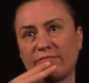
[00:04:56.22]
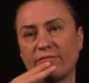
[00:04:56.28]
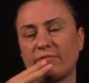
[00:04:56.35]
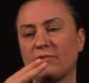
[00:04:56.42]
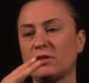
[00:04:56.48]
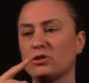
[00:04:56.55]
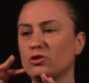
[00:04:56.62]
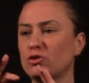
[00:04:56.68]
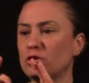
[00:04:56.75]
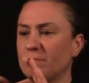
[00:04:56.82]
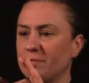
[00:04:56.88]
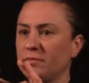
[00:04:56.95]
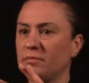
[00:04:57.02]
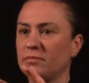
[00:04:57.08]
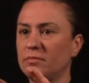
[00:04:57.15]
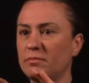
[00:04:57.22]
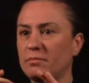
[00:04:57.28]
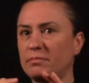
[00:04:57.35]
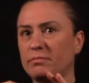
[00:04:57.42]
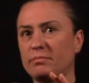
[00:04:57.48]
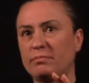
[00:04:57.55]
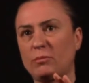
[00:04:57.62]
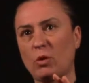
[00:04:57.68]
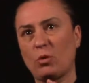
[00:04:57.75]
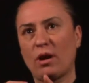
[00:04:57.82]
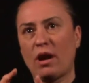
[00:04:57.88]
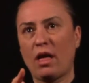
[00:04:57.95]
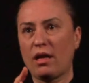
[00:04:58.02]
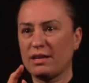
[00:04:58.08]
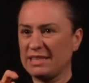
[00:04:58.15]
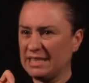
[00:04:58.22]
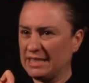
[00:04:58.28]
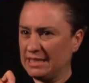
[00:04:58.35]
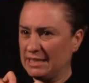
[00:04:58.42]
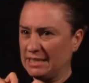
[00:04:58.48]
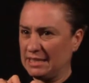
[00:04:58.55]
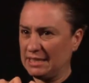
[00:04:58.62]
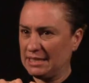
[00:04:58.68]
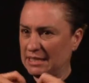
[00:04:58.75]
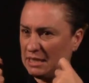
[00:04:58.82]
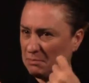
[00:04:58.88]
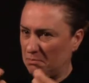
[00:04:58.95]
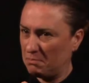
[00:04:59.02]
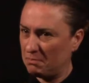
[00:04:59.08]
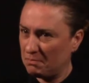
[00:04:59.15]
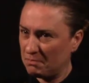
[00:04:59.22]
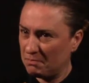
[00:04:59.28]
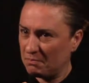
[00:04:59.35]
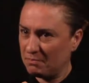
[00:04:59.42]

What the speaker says: You see deaf people and interpreters working together more as a